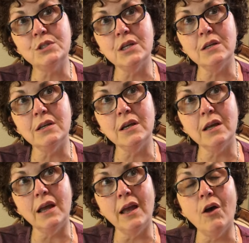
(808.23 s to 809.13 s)
to
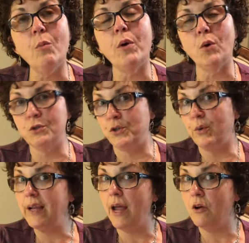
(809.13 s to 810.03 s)
help hold you
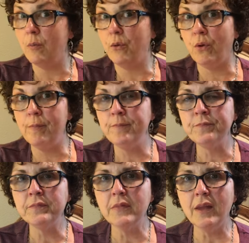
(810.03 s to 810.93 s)
accountable
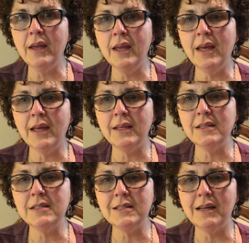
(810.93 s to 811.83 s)

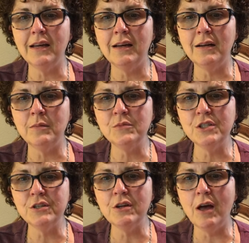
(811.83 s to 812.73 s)
and um,
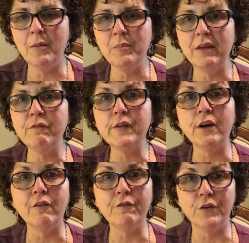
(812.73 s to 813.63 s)
to not be
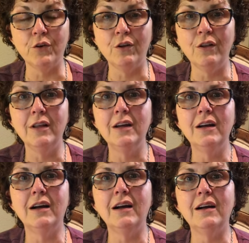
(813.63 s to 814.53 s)
fearful
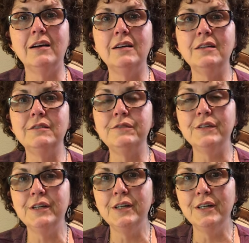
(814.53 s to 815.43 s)
of
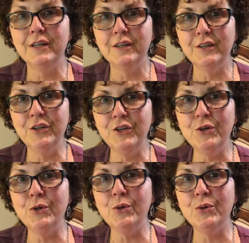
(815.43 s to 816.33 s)

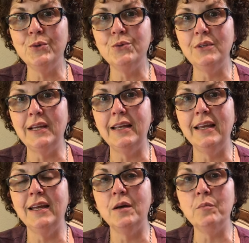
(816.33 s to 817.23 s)
you
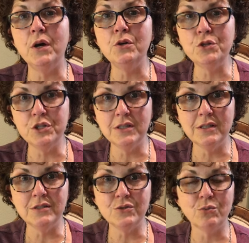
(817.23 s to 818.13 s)
letting
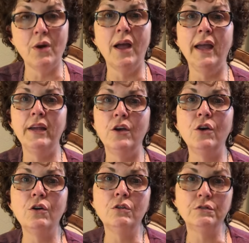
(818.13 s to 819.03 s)
emotions ride
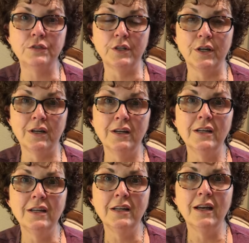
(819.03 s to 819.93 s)
over
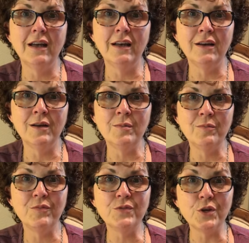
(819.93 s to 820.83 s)
um,
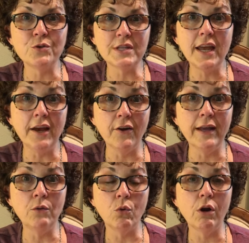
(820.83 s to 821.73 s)
those
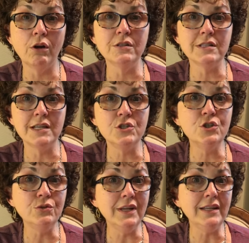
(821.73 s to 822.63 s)
caring words that
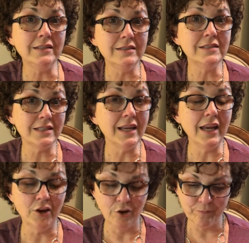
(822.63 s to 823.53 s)
you need to
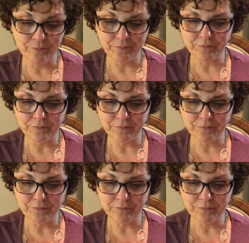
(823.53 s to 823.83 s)
hear